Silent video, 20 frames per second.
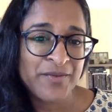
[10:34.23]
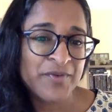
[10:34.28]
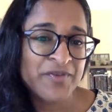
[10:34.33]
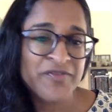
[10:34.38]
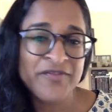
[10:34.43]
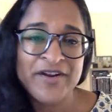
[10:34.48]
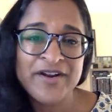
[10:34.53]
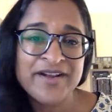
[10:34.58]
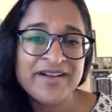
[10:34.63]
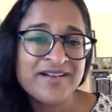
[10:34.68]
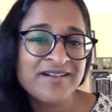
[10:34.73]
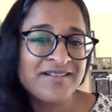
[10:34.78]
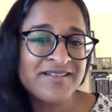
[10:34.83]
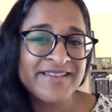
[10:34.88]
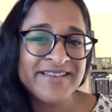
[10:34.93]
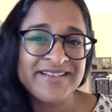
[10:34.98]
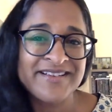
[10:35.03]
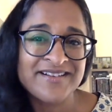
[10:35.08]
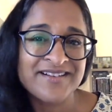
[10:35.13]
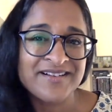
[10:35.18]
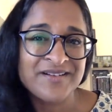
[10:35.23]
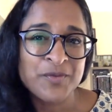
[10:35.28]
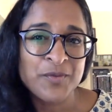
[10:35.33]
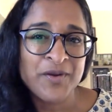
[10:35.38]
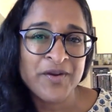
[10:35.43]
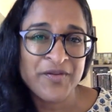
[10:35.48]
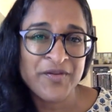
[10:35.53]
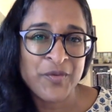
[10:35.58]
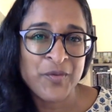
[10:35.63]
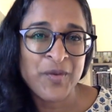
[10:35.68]
and it was very clear
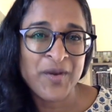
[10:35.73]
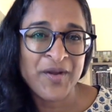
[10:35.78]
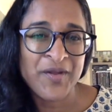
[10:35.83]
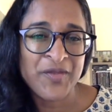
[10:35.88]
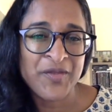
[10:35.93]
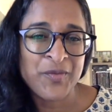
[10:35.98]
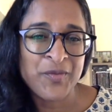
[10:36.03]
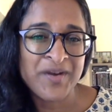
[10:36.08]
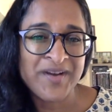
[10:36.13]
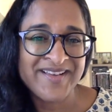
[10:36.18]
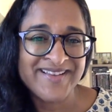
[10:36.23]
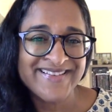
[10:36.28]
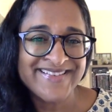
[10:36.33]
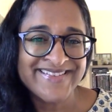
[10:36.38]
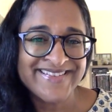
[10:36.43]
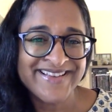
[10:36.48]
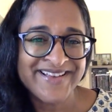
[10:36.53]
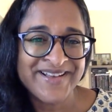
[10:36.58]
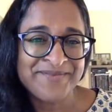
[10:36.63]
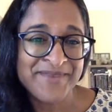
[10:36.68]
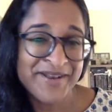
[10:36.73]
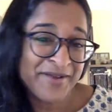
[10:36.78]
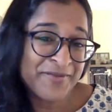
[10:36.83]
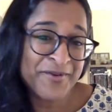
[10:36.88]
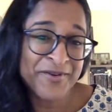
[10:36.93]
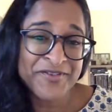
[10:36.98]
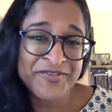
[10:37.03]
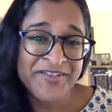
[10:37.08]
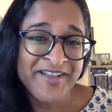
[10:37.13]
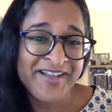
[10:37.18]
where the wealth was, um, and
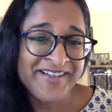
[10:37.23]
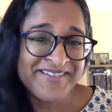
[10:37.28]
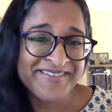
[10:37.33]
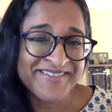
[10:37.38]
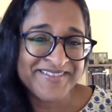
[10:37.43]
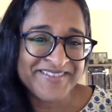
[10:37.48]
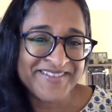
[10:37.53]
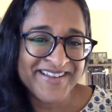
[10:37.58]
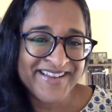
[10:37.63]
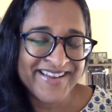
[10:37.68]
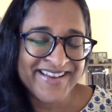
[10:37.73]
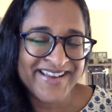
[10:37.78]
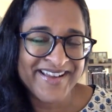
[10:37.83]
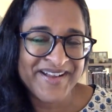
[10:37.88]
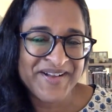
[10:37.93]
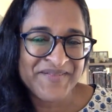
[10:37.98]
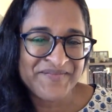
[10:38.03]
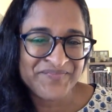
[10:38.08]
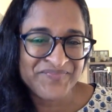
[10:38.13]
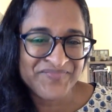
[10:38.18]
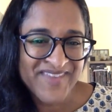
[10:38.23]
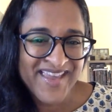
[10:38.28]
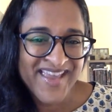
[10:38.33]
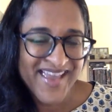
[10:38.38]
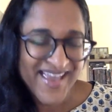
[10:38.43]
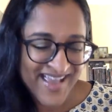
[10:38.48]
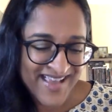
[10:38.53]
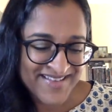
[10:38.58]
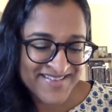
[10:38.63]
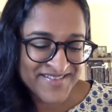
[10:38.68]
it was found, right? Um,
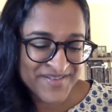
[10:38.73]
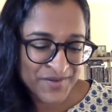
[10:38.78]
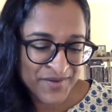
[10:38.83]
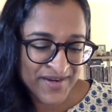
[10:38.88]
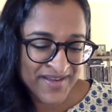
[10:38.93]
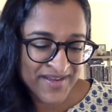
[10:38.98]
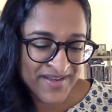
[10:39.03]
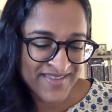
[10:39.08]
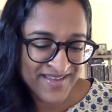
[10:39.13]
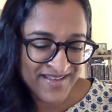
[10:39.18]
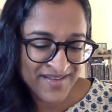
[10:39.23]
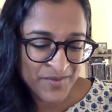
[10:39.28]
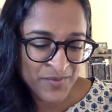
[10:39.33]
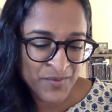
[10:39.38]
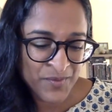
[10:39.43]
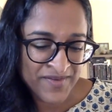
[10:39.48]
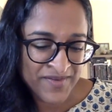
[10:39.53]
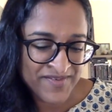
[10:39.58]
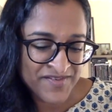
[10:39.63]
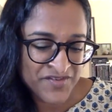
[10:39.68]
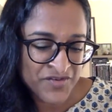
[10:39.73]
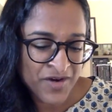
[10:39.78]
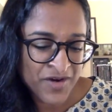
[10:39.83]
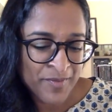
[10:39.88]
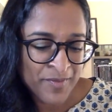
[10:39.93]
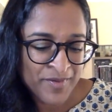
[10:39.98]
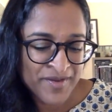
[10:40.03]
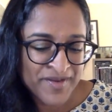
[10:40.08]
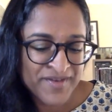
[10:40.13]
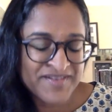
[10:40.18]
and so I think what's
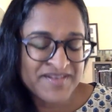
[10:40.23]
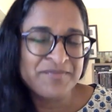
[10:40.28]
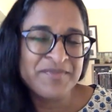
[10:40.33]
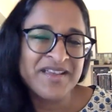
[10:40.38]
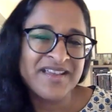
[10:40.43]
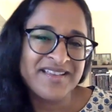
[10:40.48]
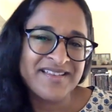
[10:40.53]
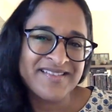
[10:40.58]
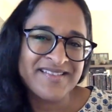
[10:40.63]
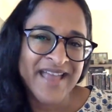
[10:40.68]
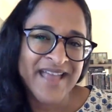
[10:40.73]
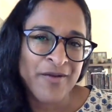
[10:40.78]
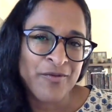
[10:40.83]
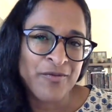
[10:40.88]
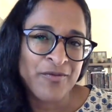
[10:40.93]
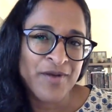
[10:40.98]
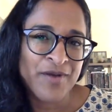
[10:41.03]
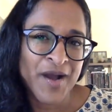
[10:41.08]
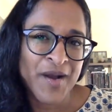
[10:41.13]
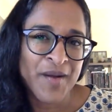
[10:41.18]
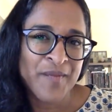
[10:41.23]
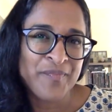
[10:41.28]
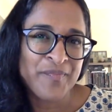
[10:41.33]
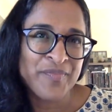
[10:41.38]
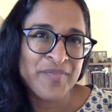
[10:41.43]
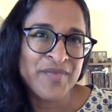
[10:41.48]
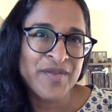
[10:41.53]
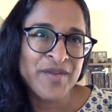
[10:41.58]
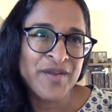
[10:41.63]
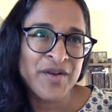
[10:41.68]
troubling to me is that,
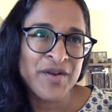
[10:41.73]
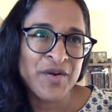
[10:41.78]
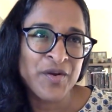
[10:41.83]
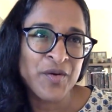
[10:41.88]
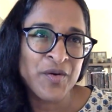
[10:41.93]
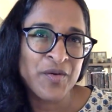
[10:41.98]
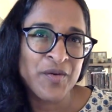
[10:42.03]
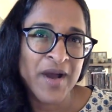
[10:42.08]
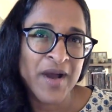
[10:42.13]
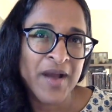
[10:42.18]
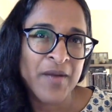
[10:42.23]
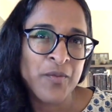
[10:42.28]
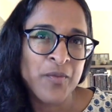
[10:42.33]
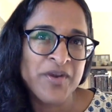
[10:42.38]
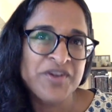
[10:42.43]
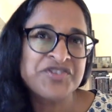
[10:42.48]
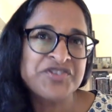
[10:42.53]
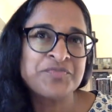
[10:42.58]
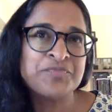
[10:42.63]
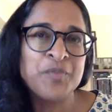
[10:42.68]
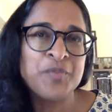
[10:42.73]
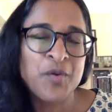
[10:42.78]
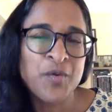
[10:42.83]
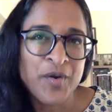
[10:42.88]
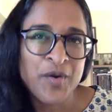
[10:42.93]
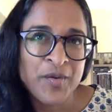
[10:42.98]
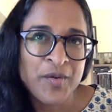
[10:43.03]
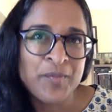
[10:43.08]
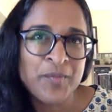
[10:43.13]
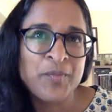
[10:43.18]
um, you know, I wish
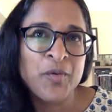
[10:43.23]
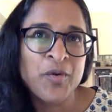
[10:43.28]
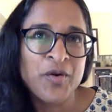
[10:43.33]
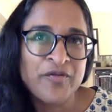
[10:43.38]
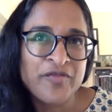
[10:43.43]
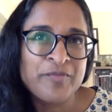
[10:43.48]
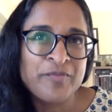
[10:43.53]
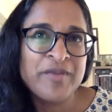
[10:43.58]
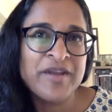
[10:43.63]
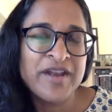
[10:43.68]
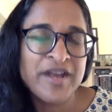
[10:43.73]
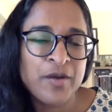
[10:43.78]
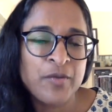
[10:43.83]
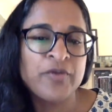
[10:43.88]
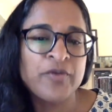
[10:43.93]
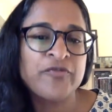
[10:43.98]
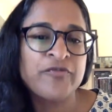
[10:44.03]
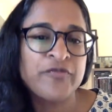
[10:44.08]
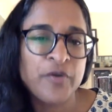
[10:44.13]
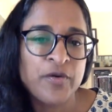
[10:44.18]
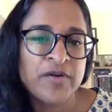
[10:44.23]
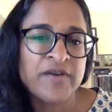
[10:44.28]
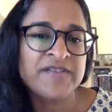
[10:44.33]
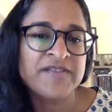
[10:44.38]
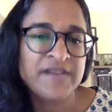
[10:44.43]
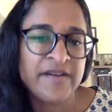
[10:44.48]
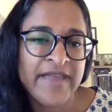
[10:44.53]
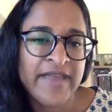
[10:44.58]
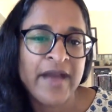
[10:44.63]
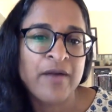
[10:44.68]
more more of the media would
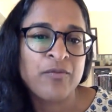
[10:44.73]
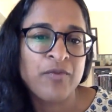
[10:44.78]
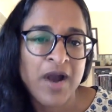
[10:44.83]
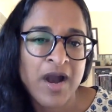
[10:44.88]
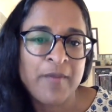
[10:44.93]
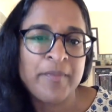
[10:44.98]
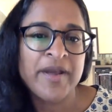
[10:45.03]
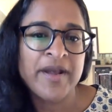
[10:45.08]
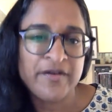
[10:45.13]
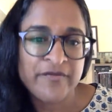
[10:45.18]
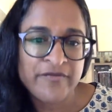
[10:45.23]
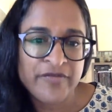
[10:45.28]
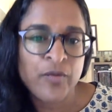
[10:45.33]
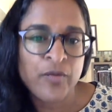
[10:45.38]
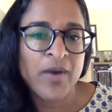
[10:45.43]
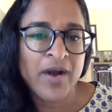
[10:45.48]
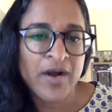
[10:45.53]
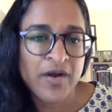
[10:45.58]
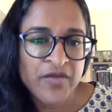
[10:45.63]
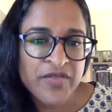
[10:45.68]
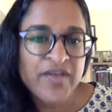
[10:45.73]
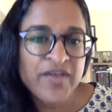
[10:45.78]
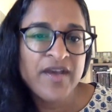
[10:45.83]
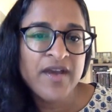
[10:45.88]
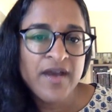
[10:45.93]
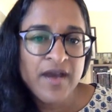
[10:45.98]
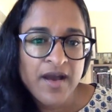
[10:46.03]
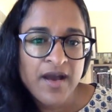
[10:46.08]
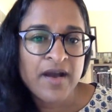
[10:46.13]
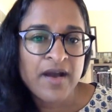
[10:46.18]
focus on that robbing of the wealth
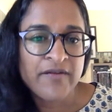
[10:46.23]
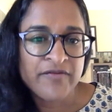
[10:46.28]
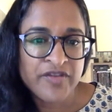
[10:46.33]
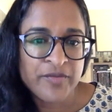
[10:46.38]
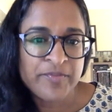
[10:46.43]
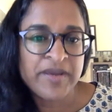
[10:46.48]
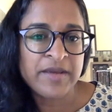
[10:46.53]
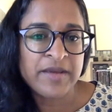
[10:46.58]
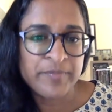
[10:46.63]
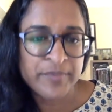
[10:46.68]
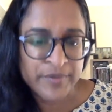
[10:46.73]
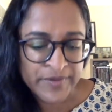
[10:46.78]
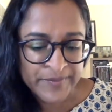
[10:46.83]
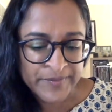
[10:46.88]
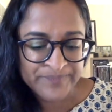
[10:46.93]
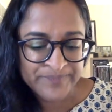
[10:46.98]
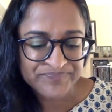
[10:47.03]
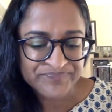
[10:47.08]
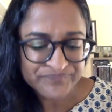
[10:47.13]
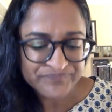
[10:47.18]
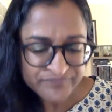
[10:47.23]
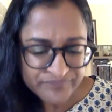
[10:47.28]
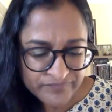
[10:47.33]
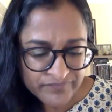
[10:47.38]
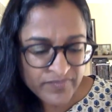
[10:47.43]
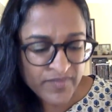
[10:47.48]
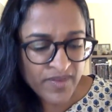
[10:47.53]
of the people.